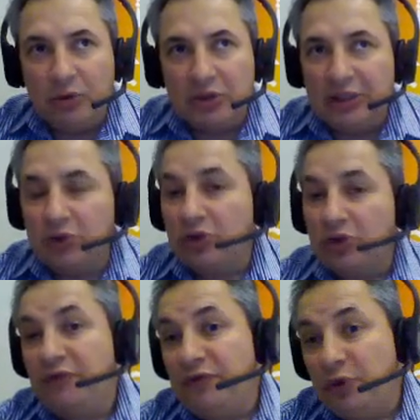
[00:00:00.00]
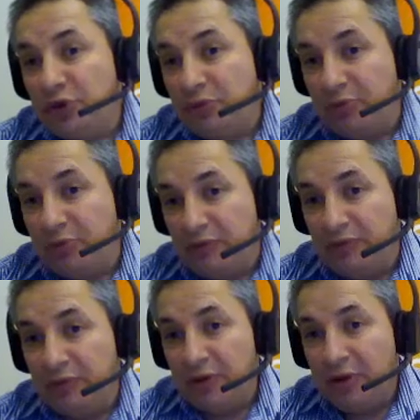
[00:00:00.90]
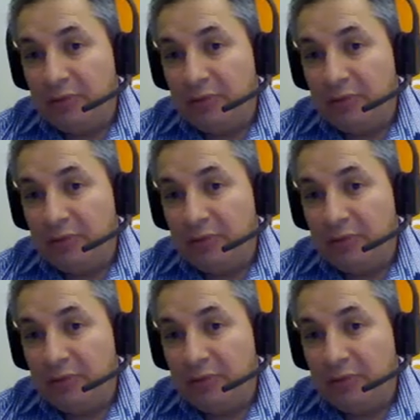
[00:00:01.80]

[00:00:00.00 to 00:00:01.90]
also future-proof,